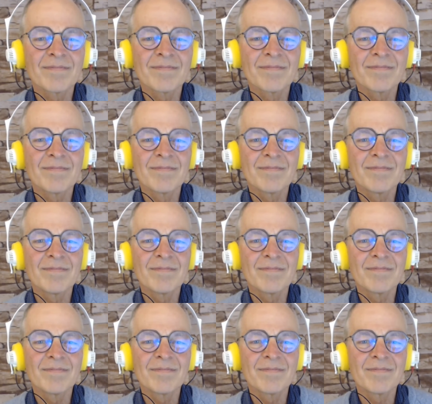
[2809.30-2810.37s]

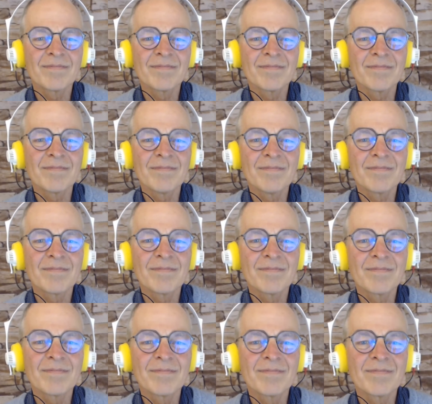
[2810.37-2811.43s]

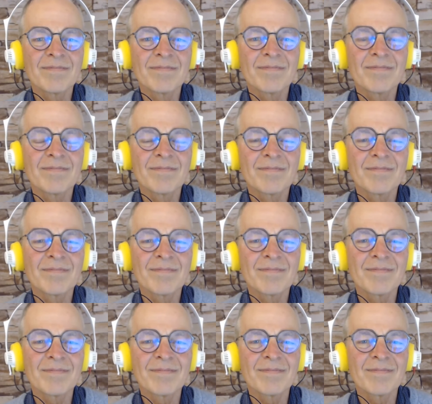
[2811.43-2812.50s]

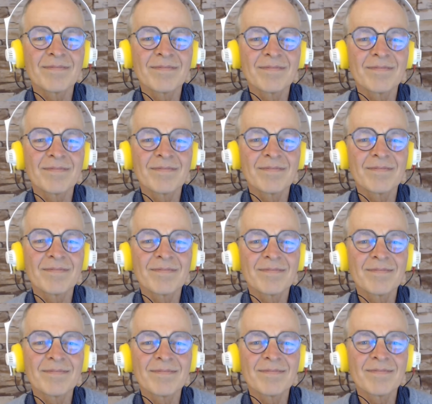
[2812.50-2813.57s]

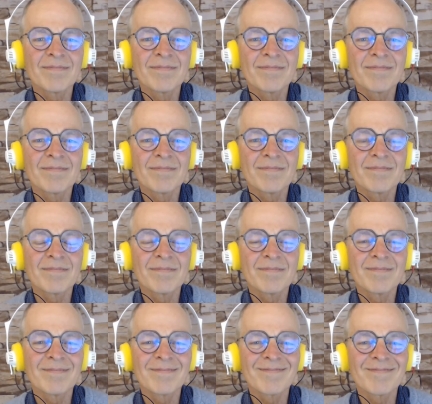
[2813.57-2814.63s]

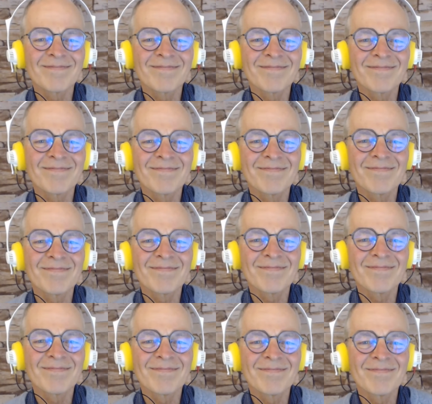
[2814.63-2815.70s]

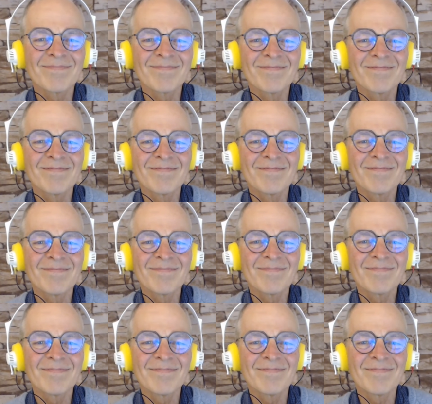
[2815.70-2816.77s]

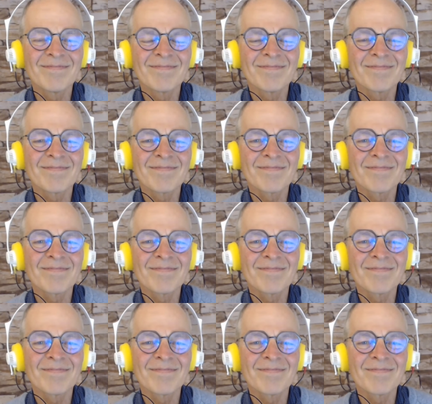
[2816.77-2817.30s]
[no speech]